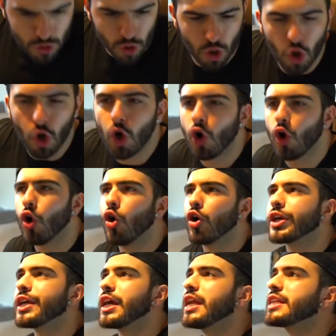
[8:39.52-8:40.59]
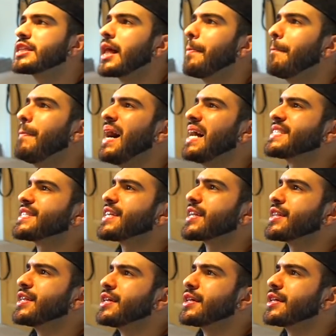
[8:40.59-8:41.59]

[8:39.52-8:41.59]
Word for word: Oh, you little bastard.